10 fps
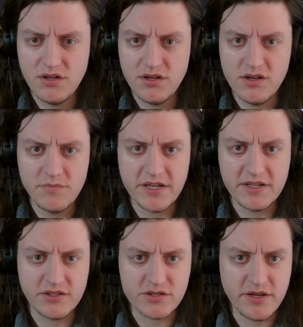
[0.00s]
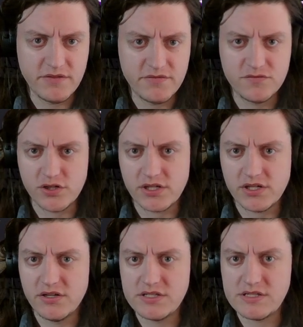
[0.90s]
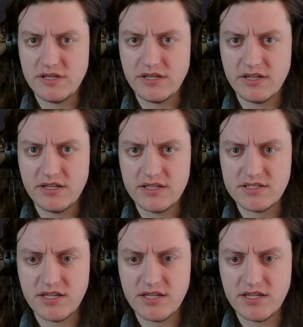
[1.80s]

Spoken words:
I also have for a cause in hand,